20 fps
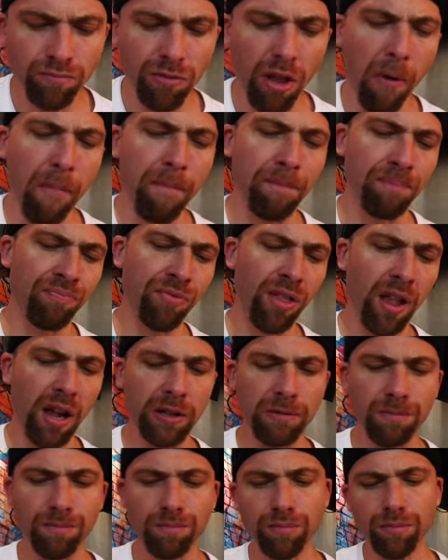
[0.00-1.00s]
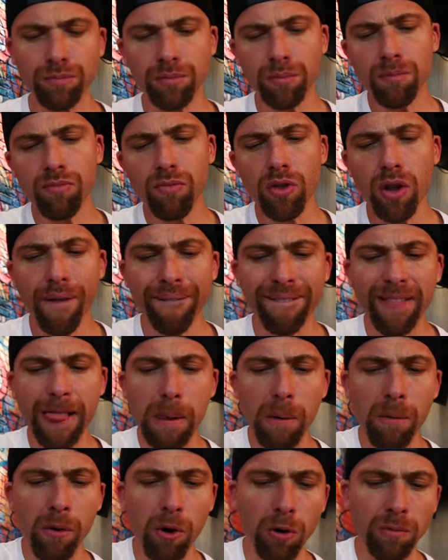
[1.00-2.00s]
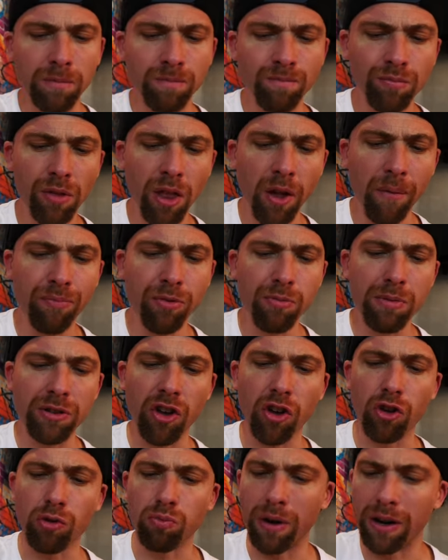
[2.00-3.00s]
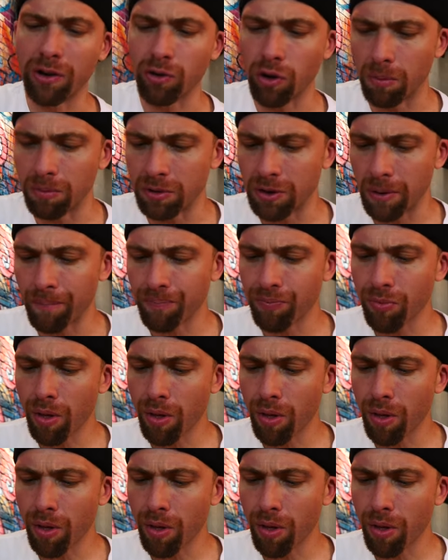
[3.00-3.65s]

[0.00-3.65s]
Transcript: Mmm. Oh, miss all those breadcrumbs.